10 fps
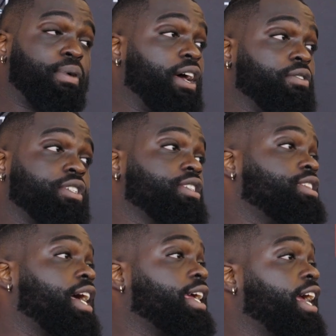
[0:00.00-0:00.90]
pounds since
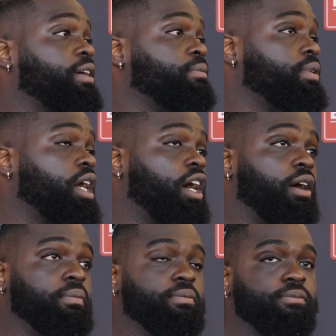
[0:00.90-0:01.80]
that game.
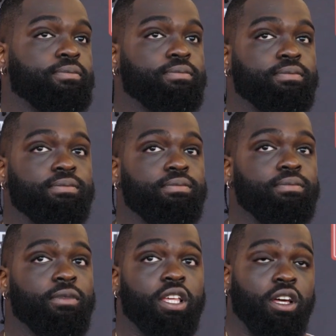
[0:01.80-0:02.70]

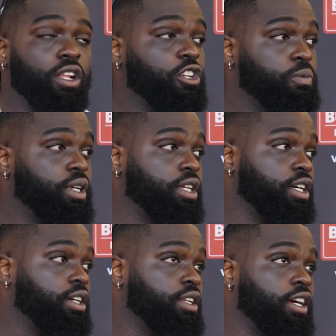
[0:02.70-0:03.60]
They thought I looked pretty
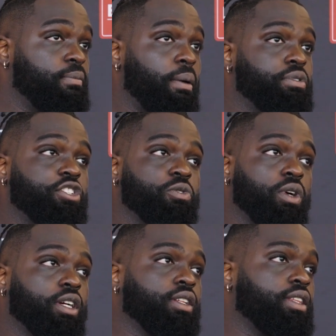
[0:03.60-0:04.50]
good. My position
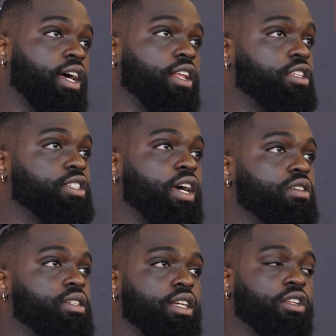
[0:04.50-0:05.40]
work, a lot of the
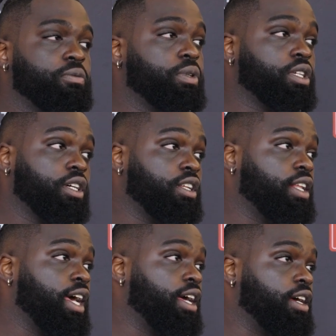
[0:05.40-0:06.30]
scouts said I looked pretty good in
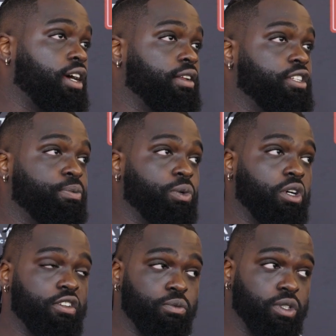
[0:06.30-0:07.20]
that. Did pretty
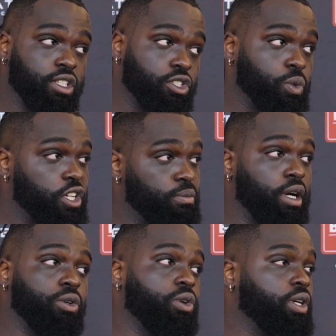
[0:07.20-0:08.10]
well, even with the tweak of my
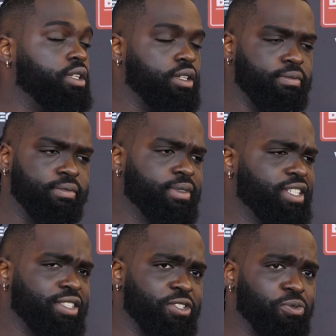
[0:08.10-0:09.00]
groin.
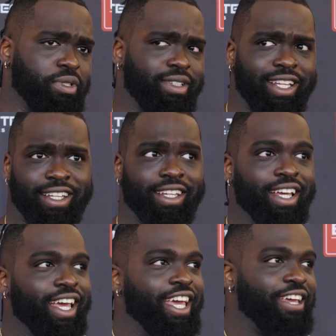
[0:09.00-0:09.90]
Excuse me.
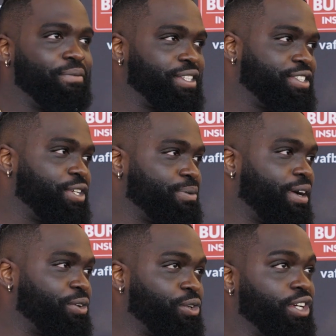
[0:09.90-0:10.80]
Even with the tweak of
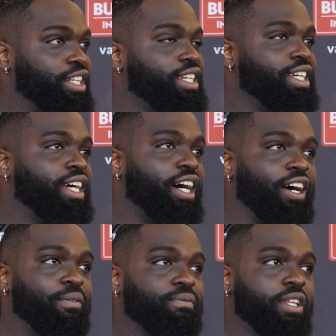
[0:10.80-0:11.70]
my groin,
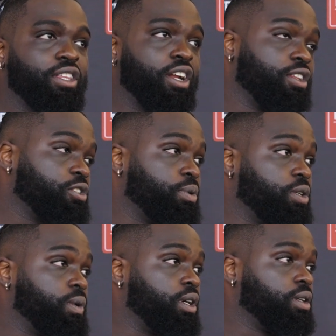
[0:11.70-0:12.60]
they thought I looked
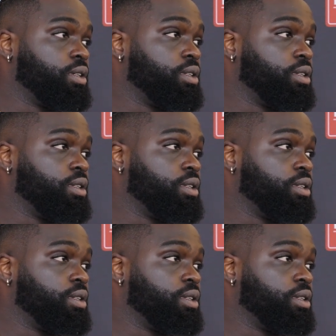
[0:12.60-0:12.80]
pretty well.